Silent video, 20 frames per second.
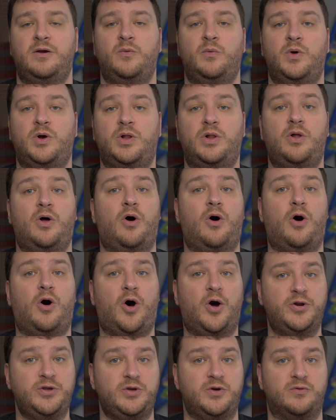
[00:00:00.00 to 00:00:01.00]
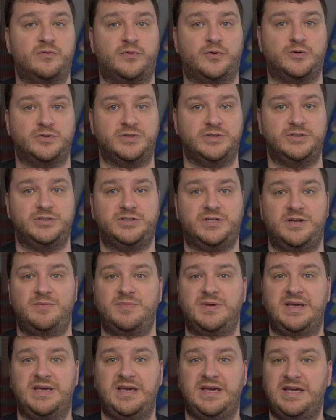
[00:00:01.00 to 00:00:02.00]
Well, audio voltage can
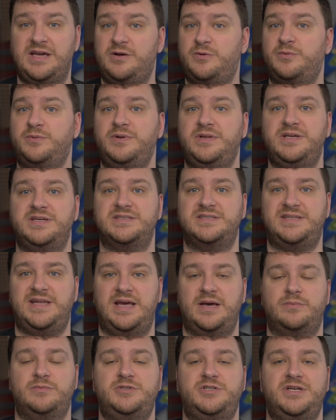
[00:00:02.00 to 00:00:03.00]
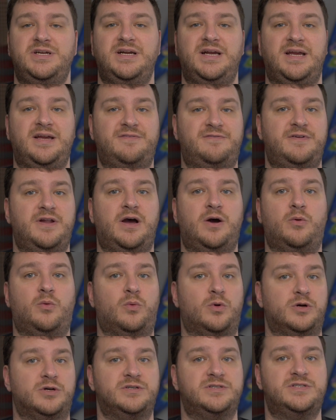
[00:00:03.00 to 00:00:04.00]
be equally as damaging, if not
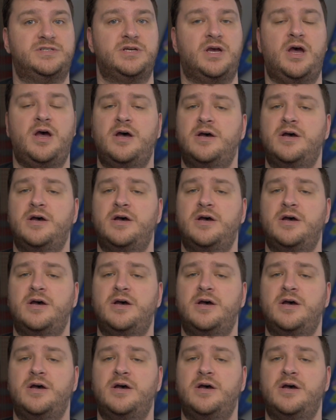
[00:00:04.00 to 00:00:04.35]
worse.